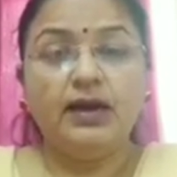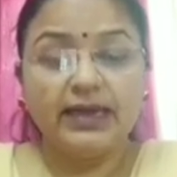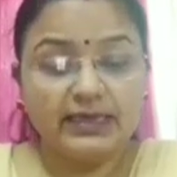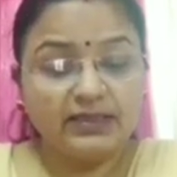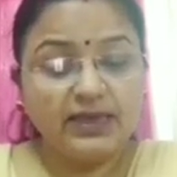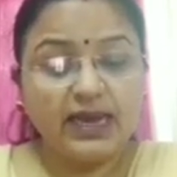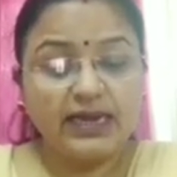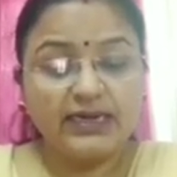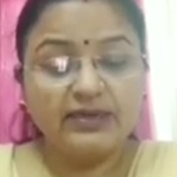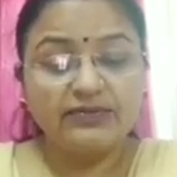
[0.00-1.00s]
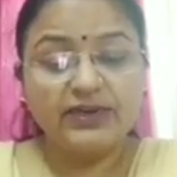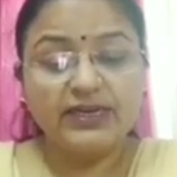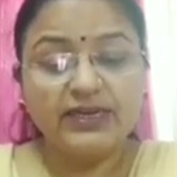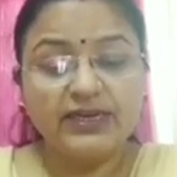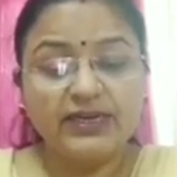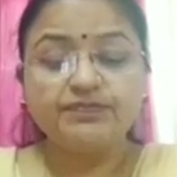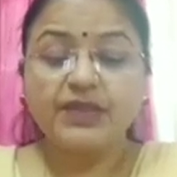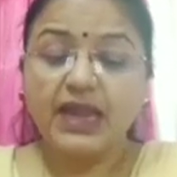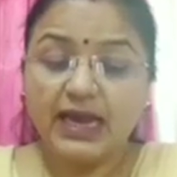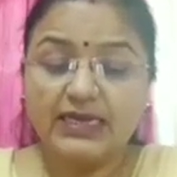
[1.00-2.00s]
in the identification
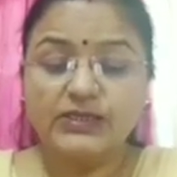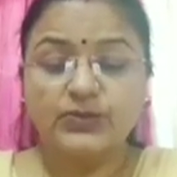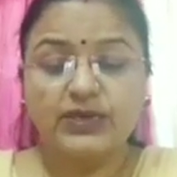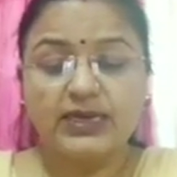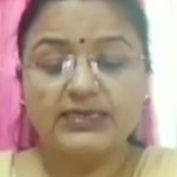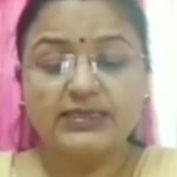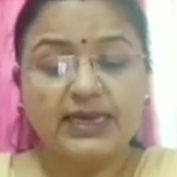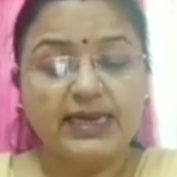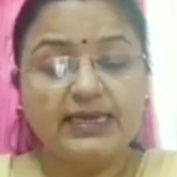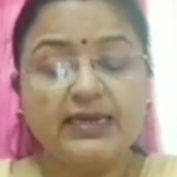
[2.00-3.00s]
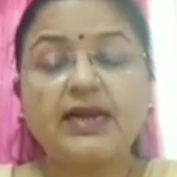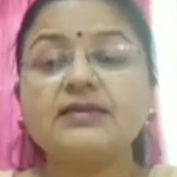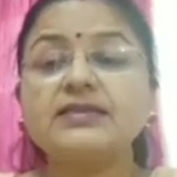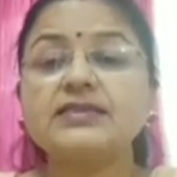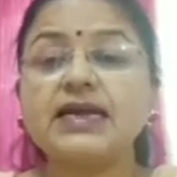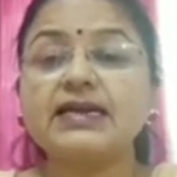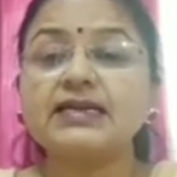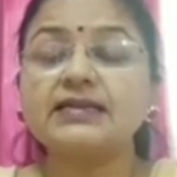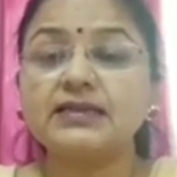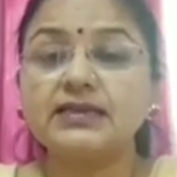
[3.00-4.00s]
as well as in
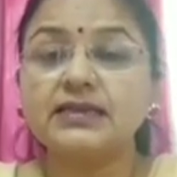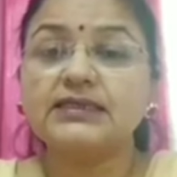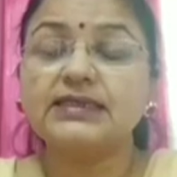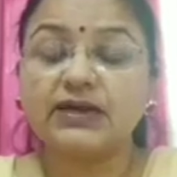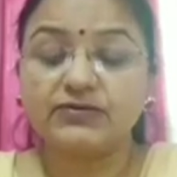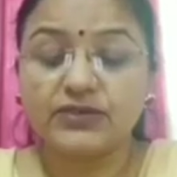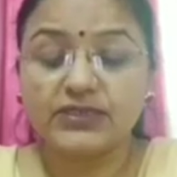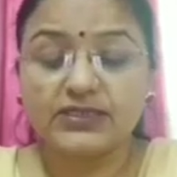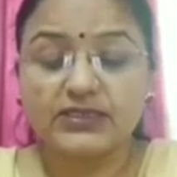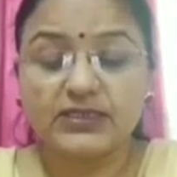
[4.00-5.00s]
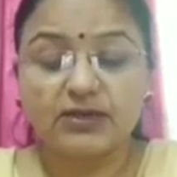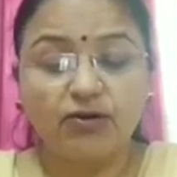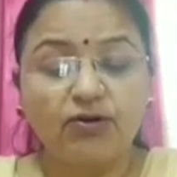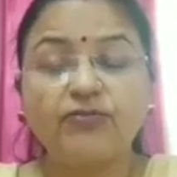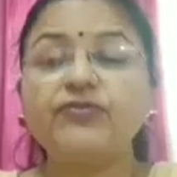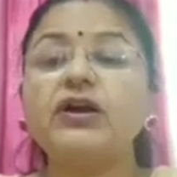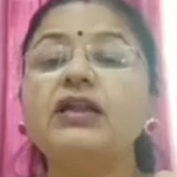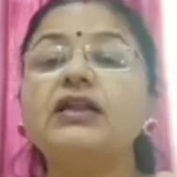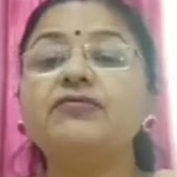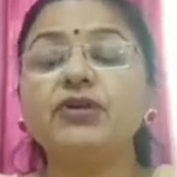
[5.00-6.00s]
understanding the diversity of
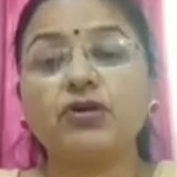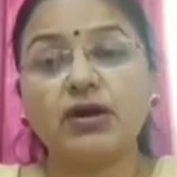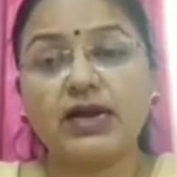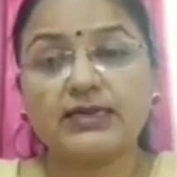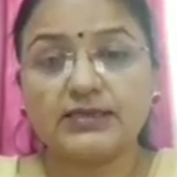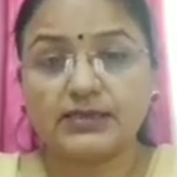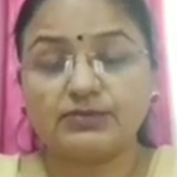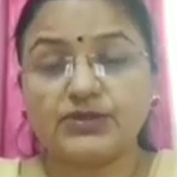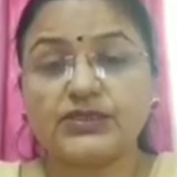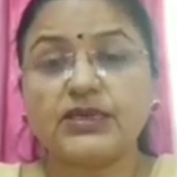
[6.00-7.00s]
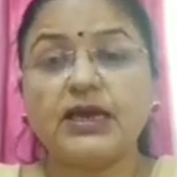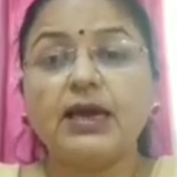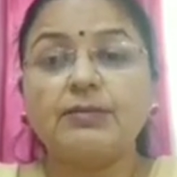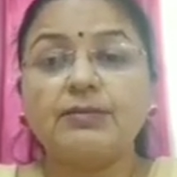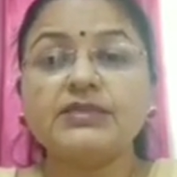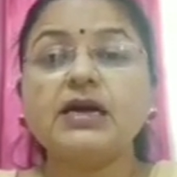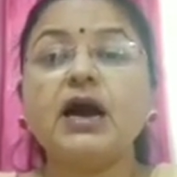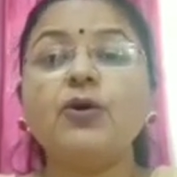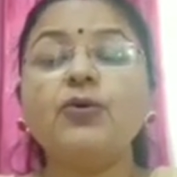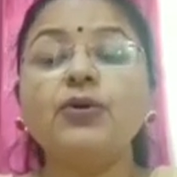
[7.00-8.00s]
living organisms. Means
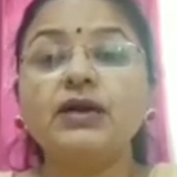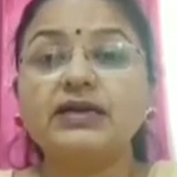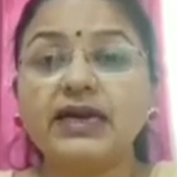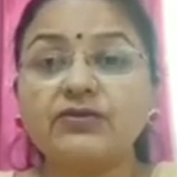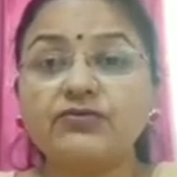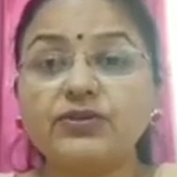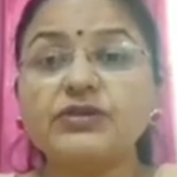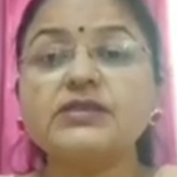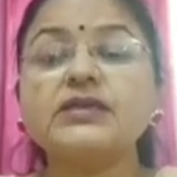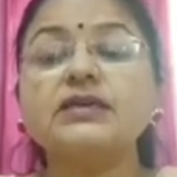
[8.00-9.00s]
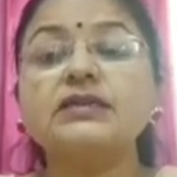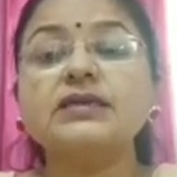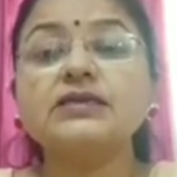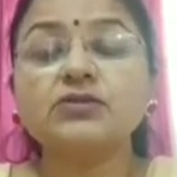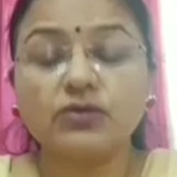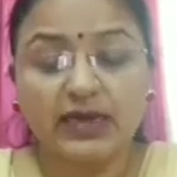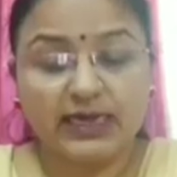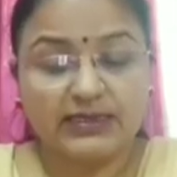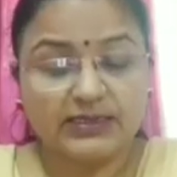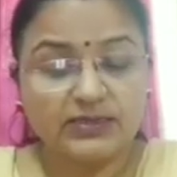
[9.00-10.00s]
how diverse these
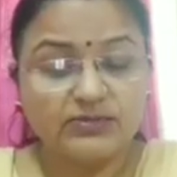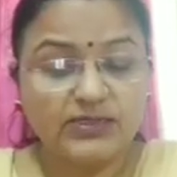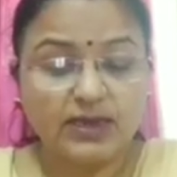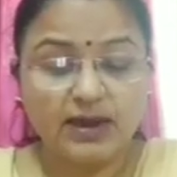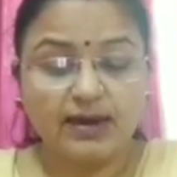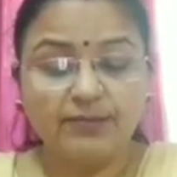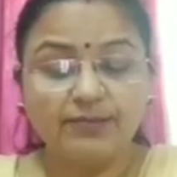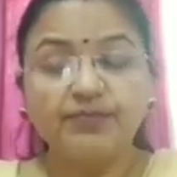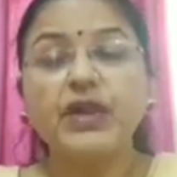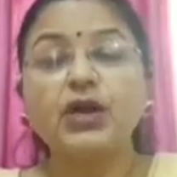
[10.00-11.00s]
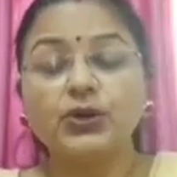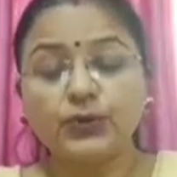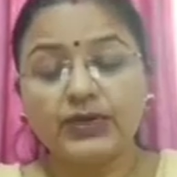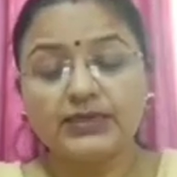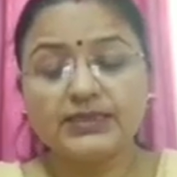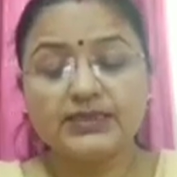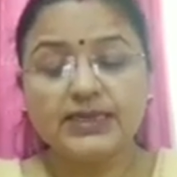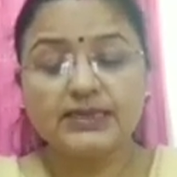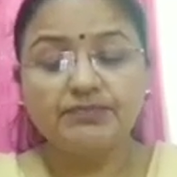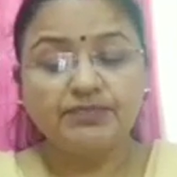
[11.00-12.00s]
organisms are. To
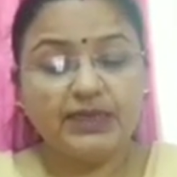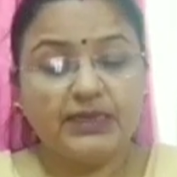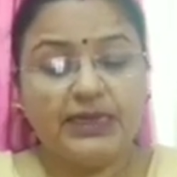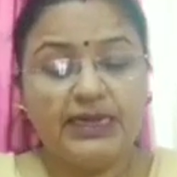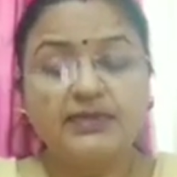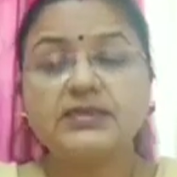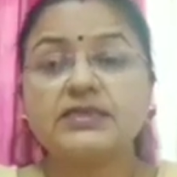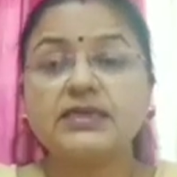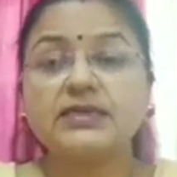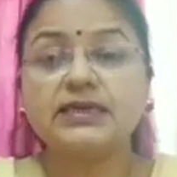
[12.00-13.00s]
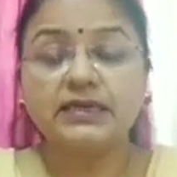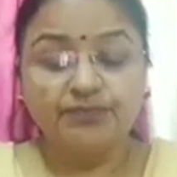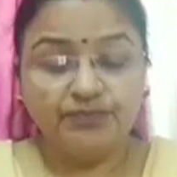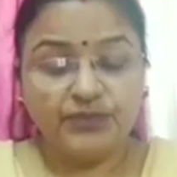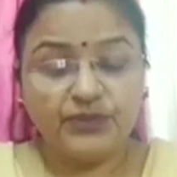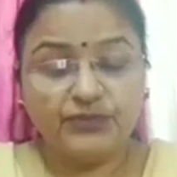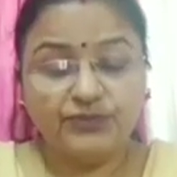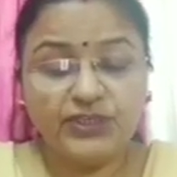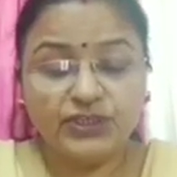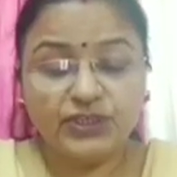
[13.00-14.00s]
understand and study the
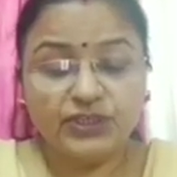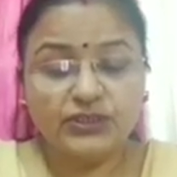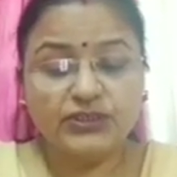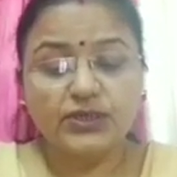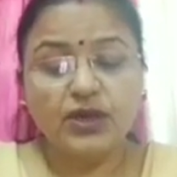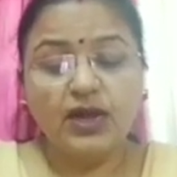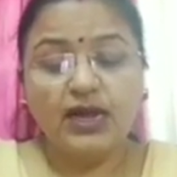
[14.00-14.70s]
features,